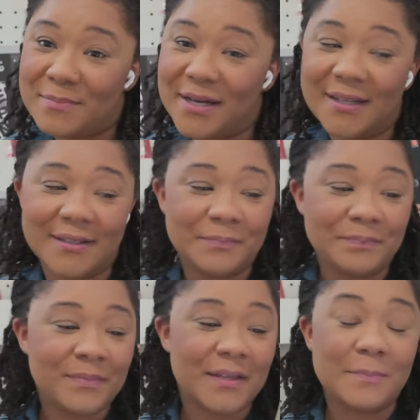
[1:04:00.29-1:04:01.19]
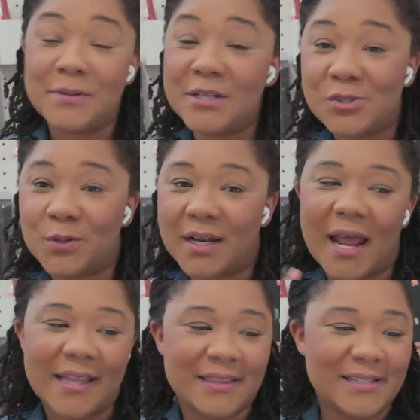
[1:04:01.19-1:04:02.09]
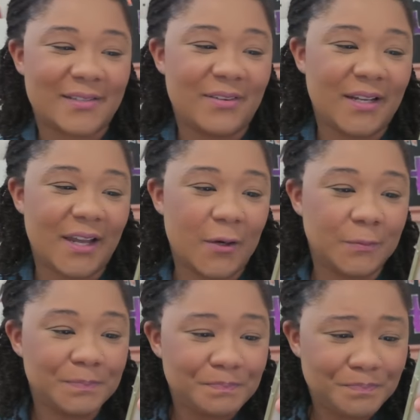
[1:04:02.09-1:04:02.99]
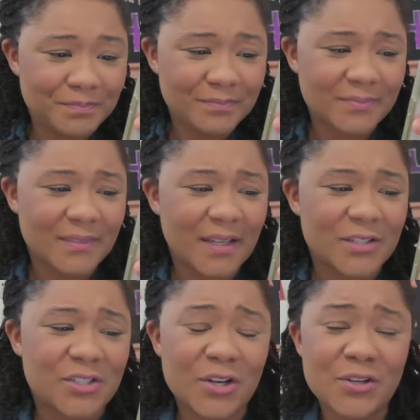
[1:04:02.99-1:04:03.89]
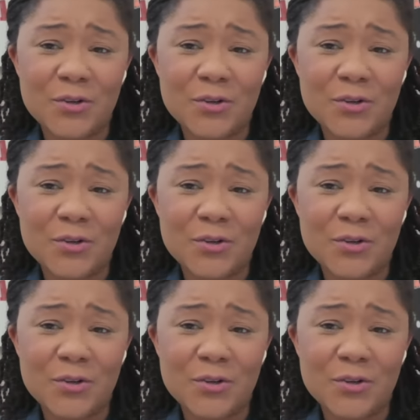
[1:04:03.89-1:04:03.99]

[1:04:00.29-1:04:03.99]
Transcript: button. Be sure to like this video share your